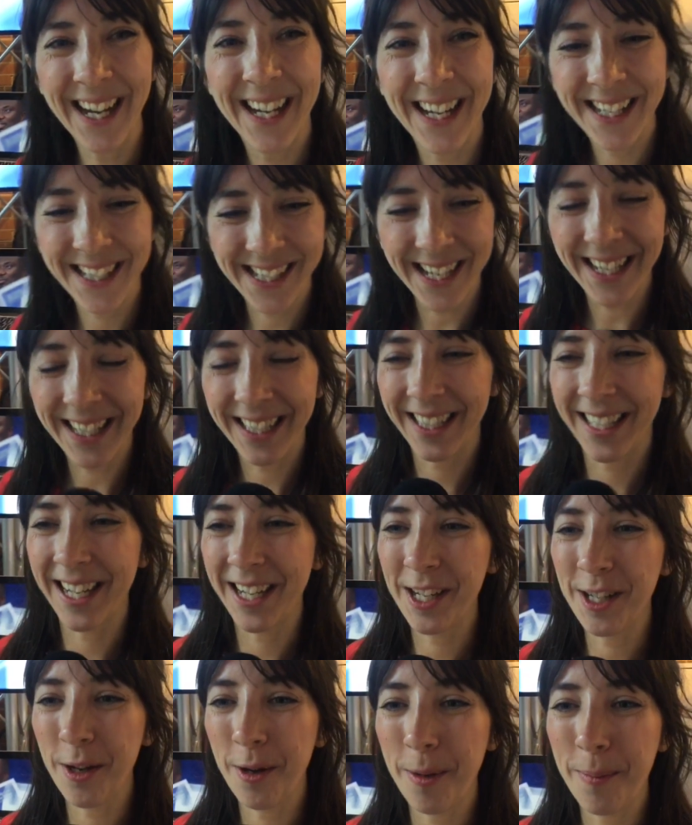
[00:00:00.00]
Yeah,
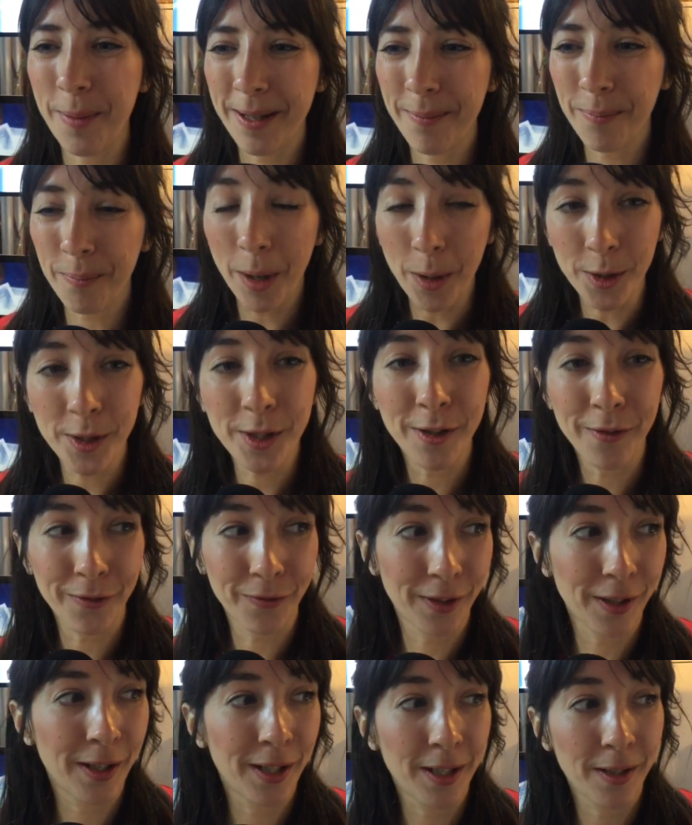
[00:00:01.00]
exactly. Most
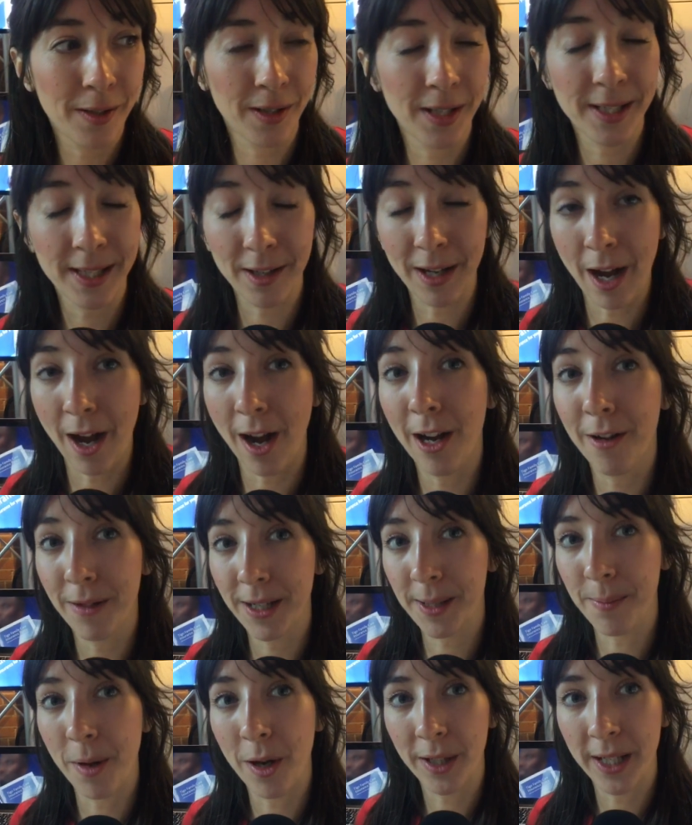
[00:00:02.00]
of the, these are
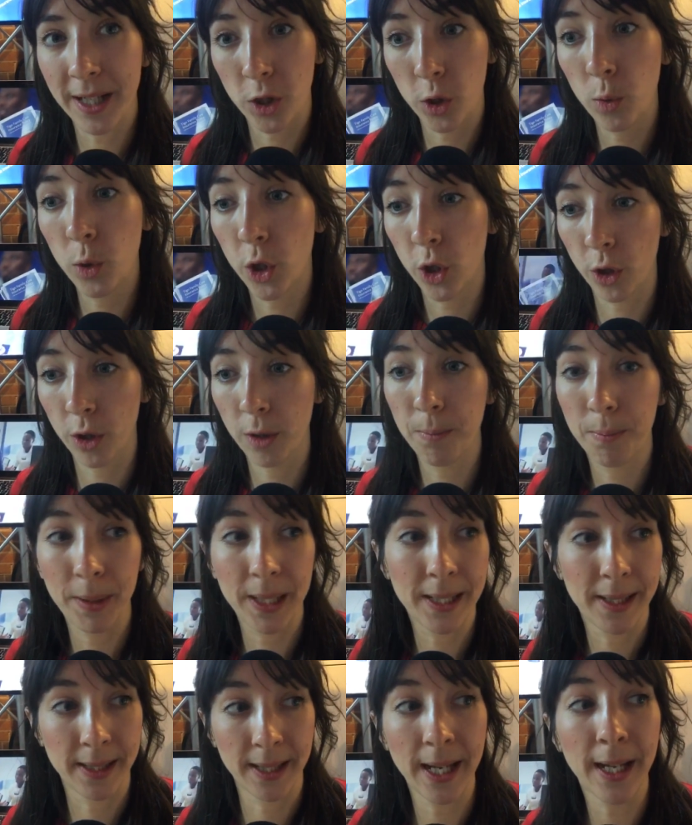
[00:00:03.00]
high-risk markets. You should
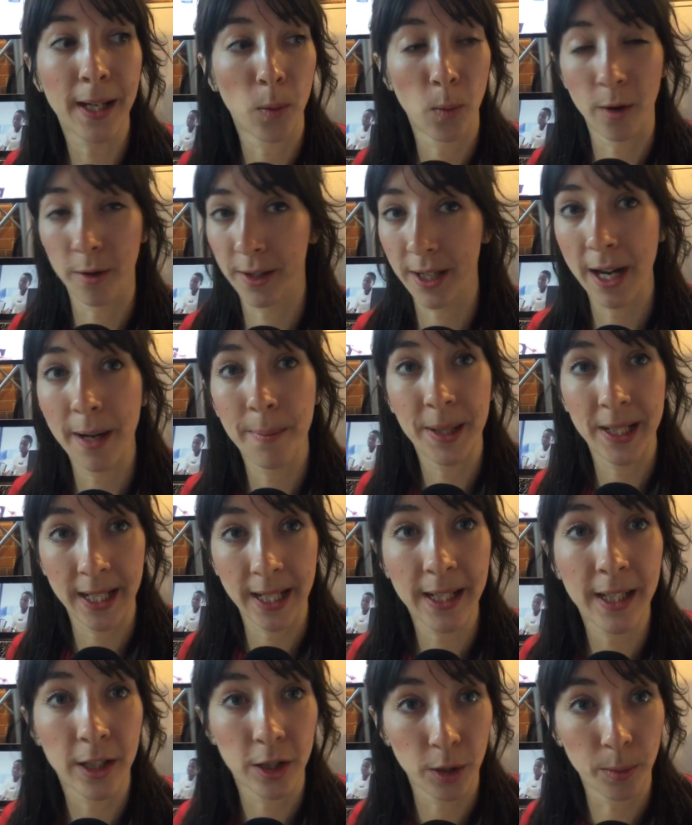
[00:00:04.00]
be sick one time a
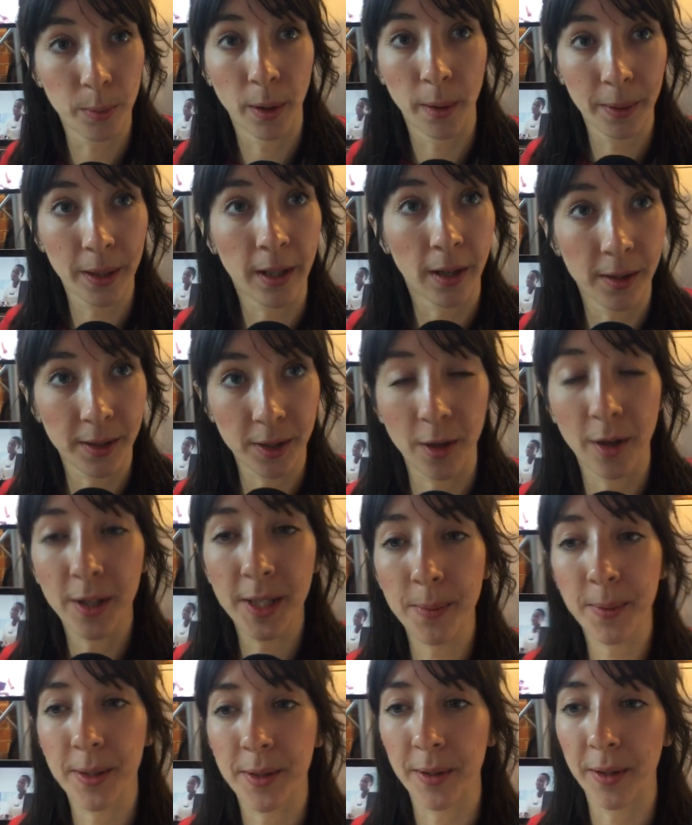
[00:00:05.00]
year. You probably go to
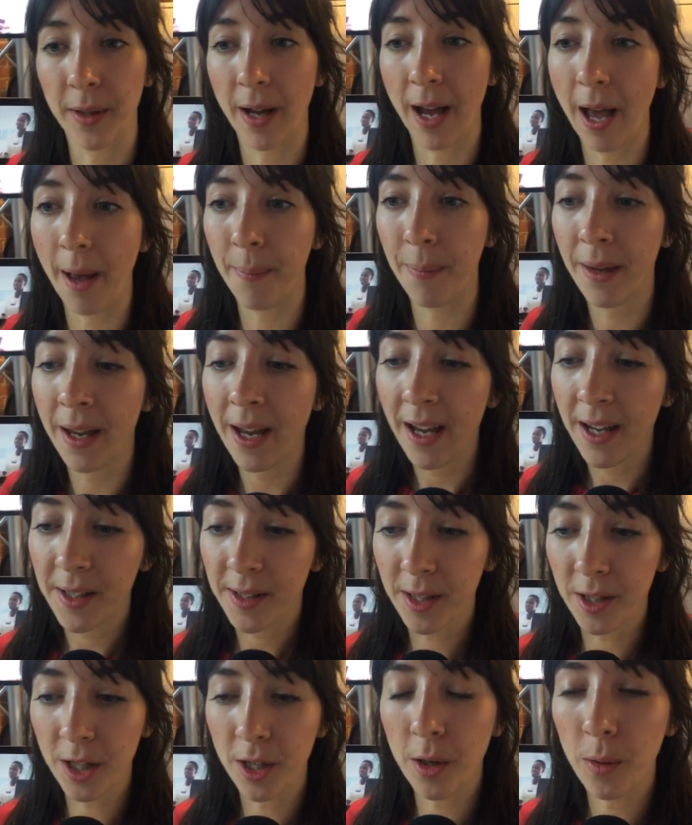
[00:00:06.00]
hospital.
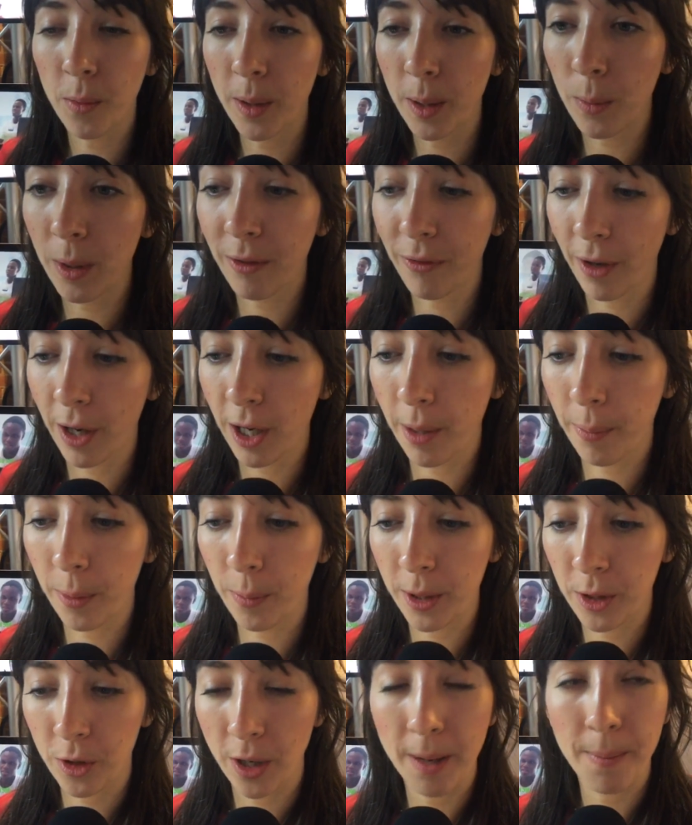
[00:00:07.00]
So, we phone up
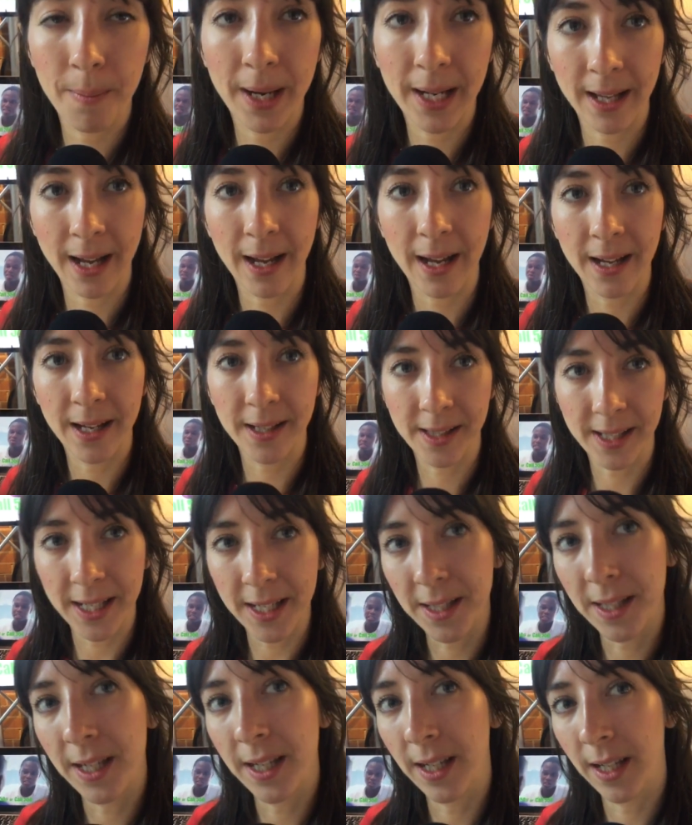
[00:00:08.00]
and we try and make that as
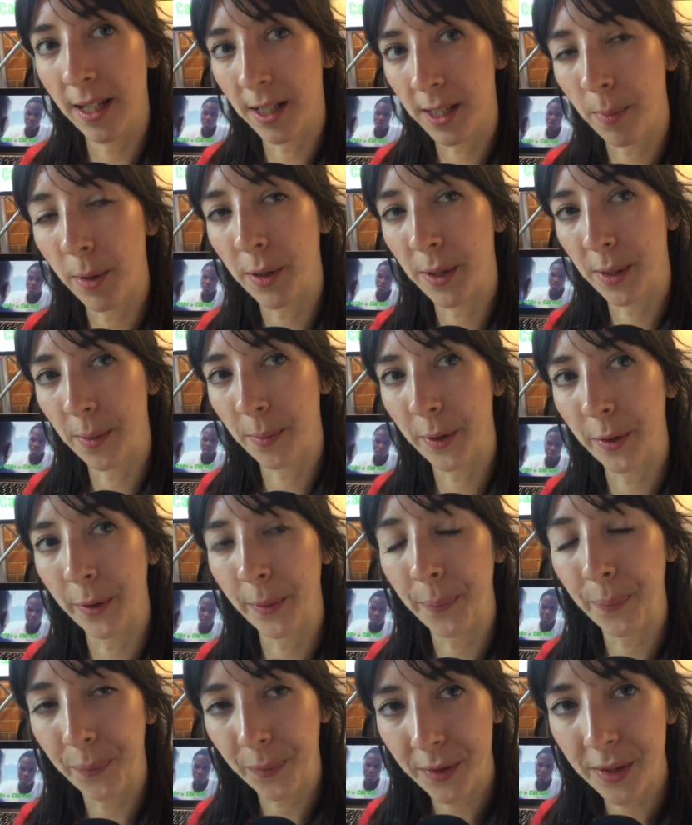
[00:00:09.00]
easy as possible.